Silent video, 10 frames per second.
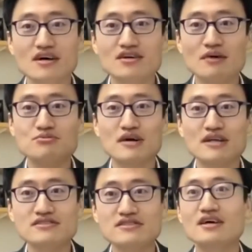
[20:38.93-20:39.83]

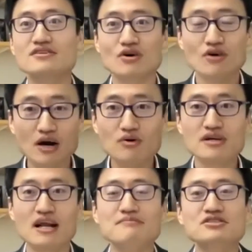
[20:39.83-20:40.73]
COP26 or our
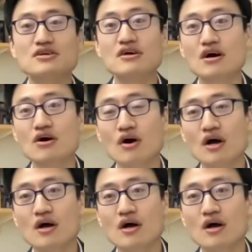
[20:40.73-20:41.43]
climate change goal,